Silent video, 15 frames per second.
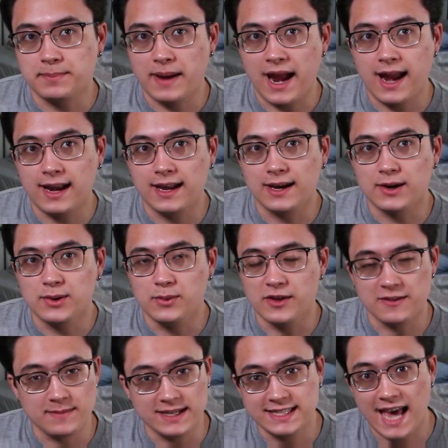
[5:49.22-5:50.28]
painting
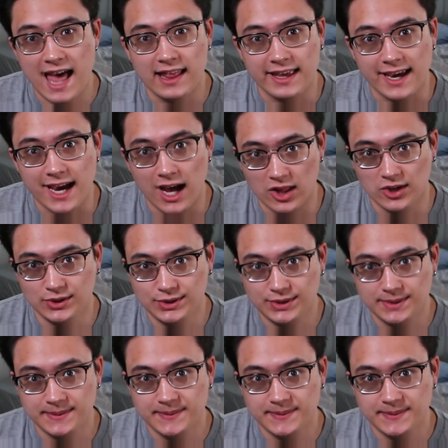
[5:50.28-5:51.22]
with metallic colors.